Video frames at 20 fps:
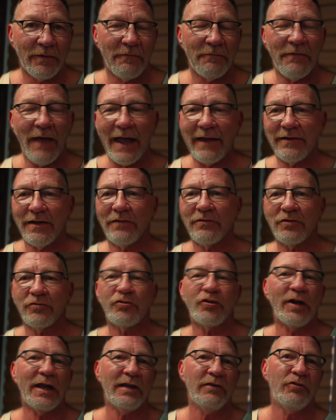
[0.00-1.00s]
Fat
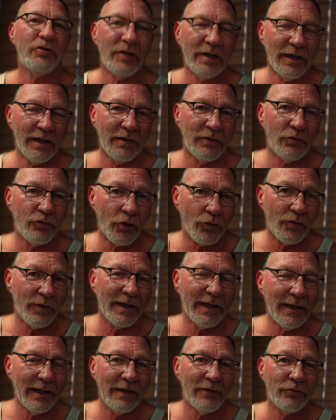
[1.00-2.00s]
doesn't change and
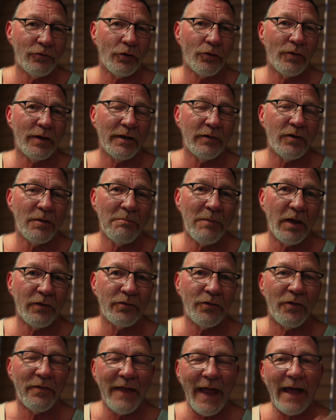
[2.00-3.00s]
turn into
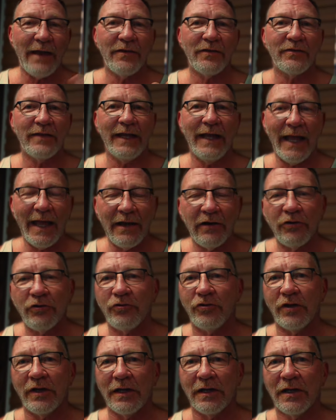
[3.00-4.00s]
muscle. That is the
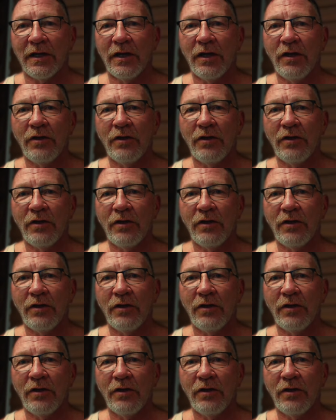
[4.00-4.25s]
energy.